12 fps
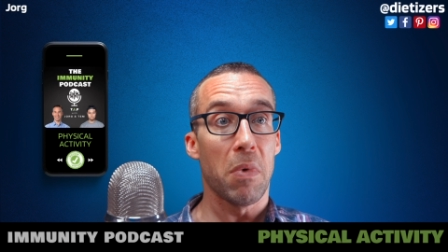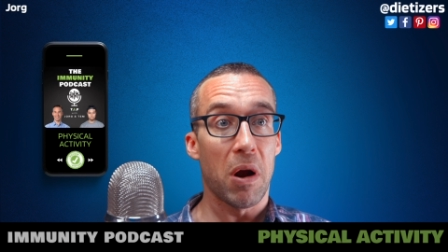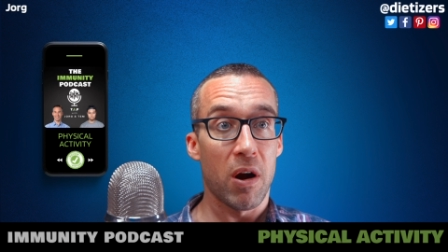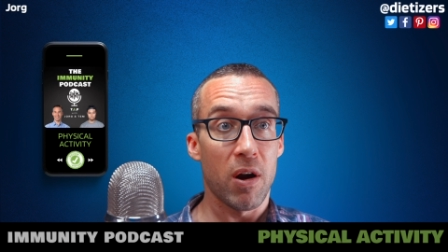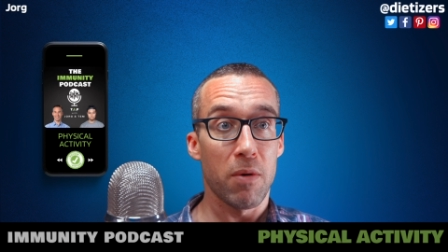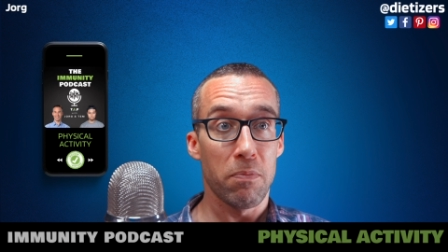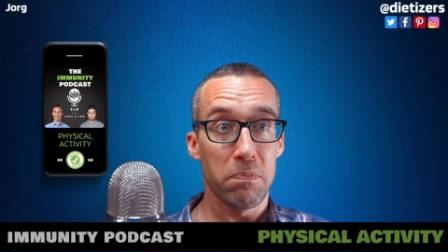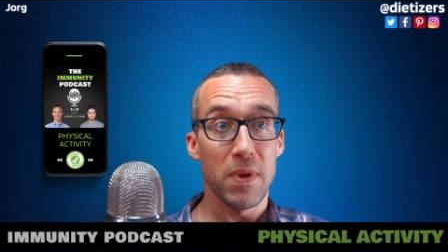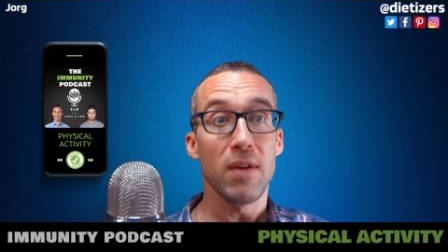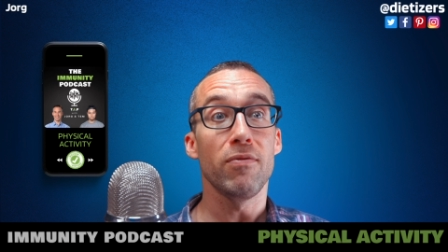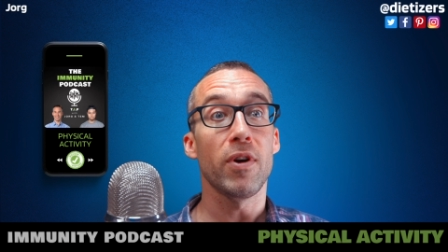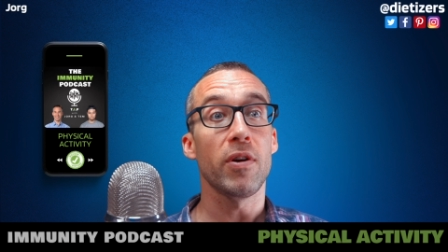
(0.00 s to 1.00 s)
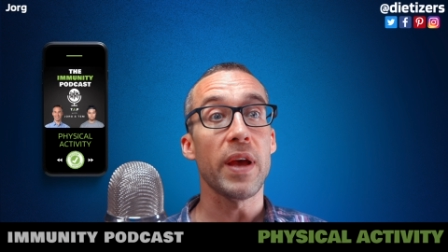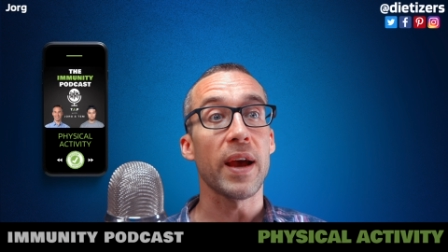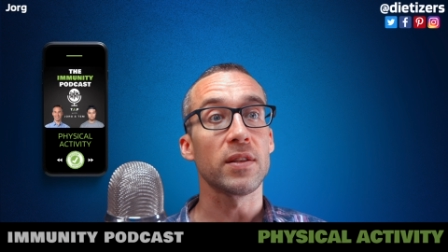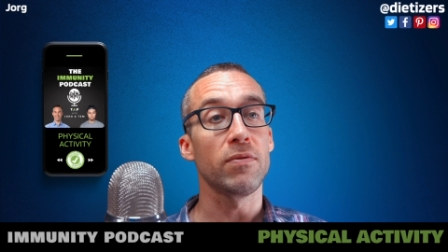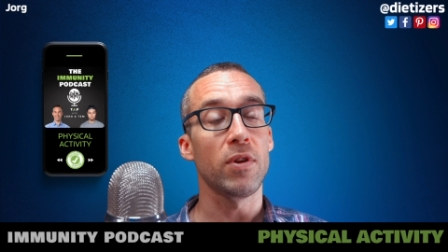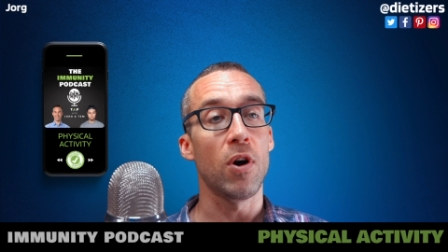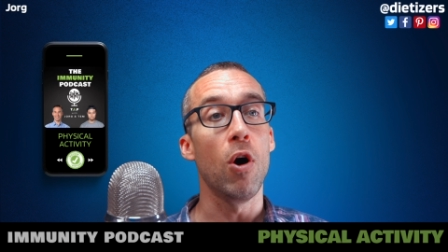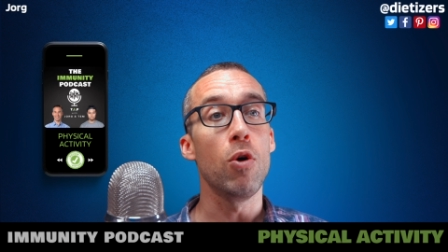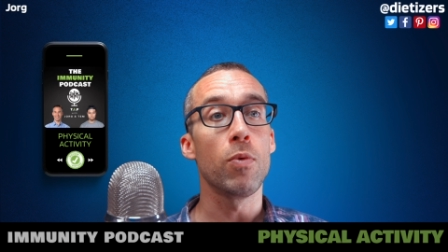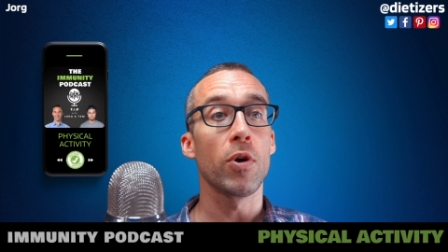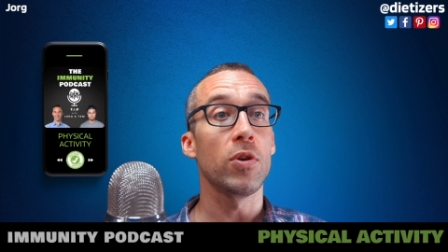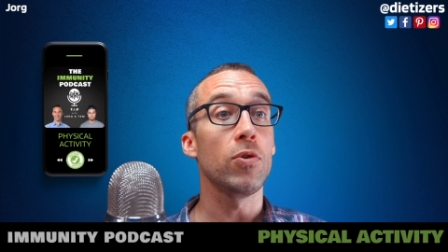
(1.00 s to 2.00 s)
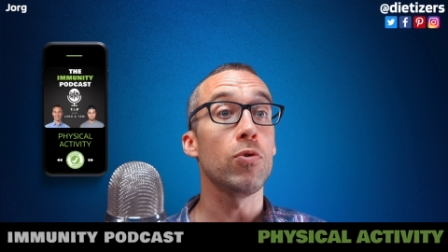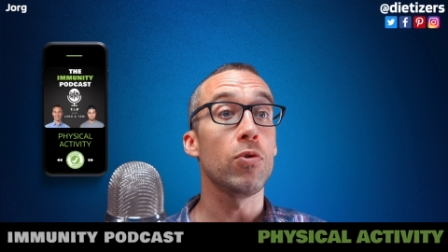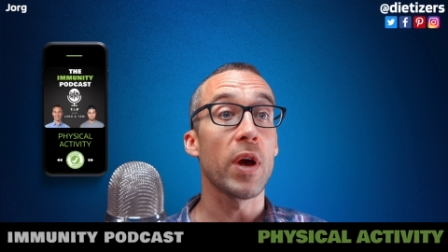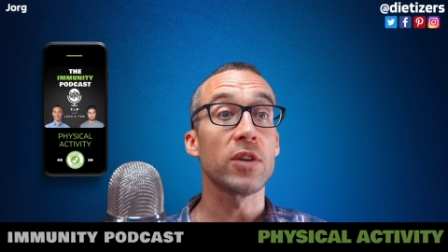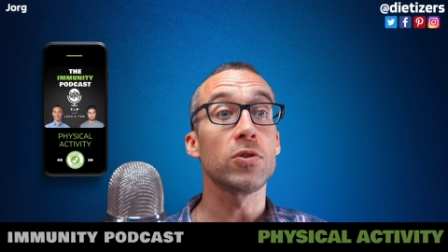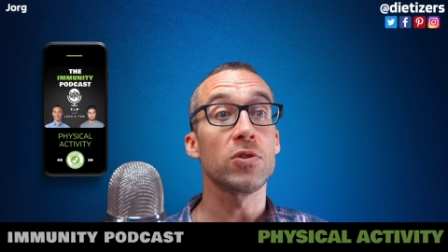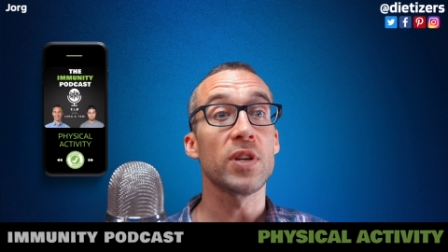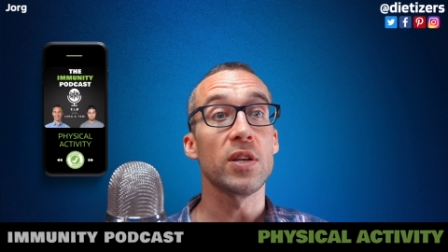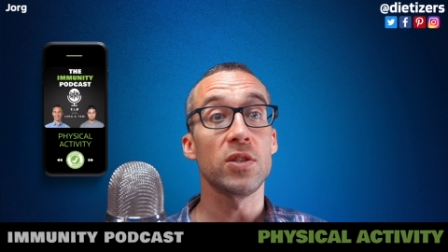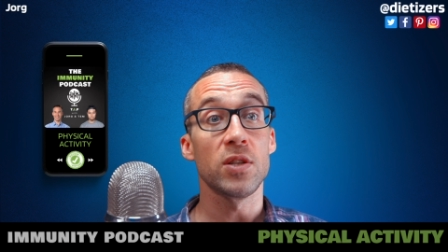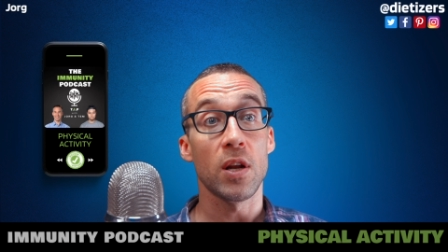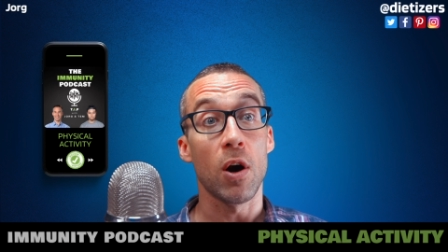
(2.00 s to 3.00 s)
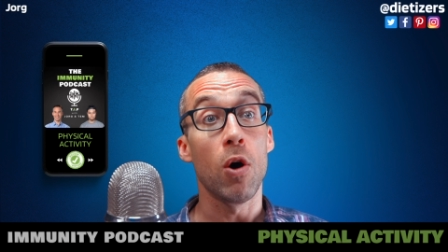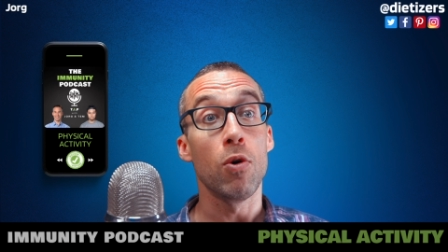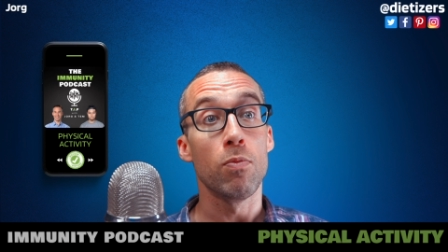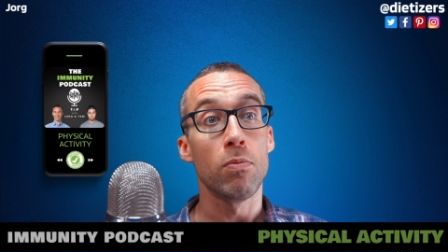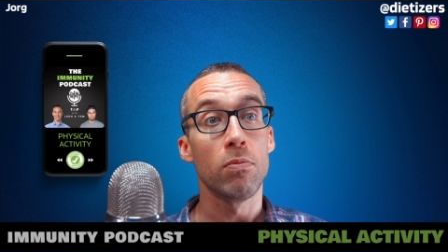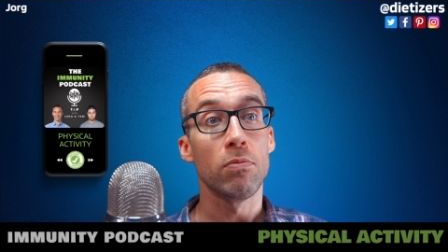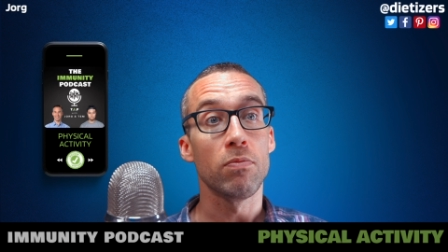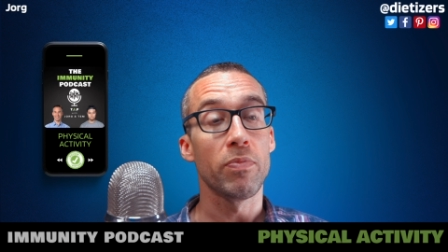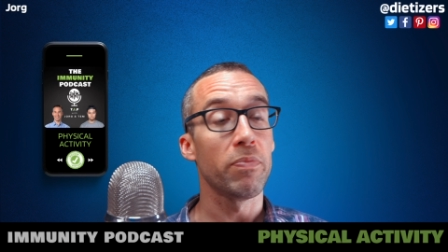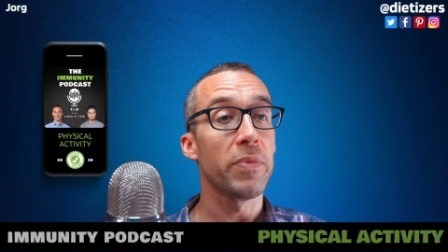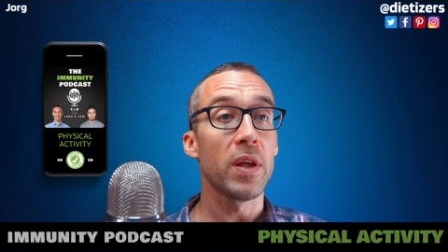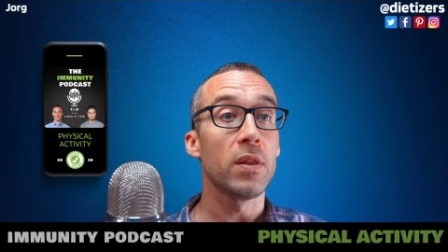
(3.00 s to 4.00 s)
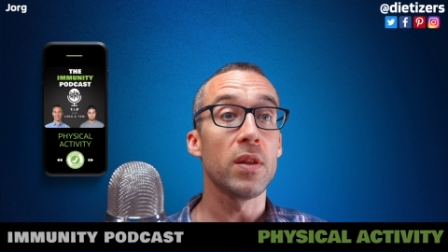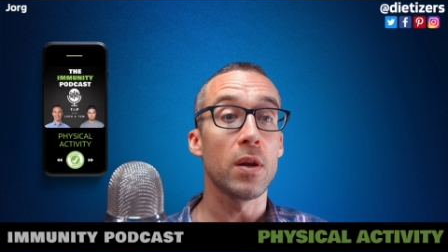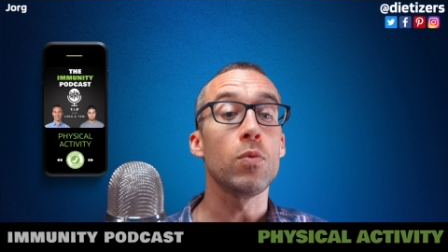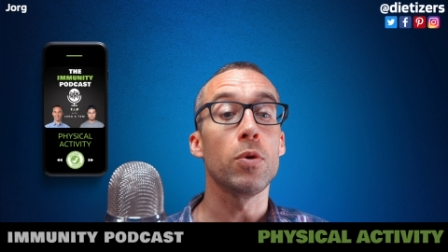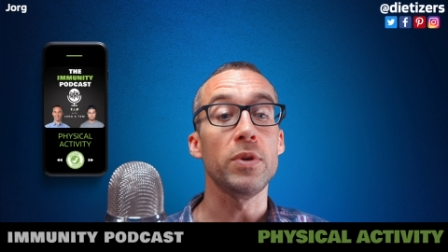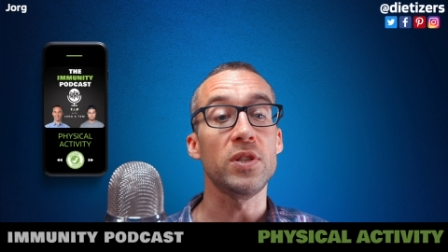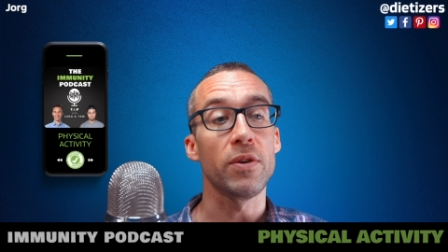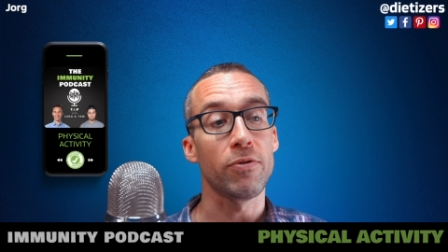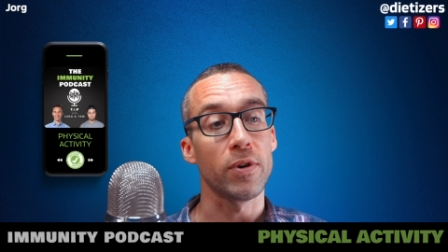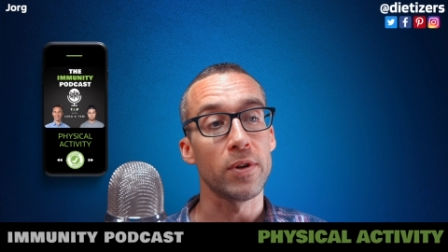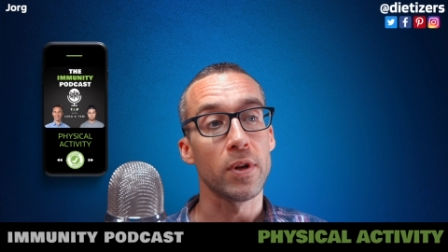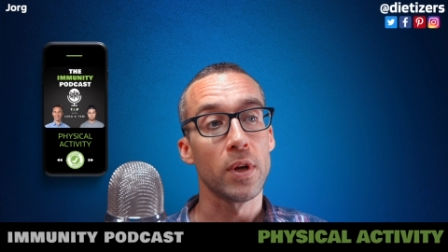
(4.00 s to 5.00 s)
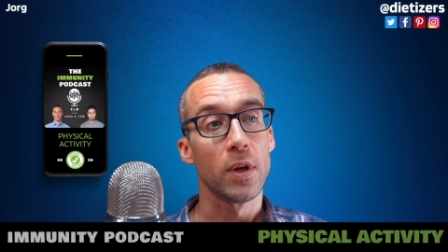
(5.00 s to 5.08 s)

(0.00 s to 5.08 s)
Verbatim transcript: are being very active at home or you do exercises at home, then, then it will be different.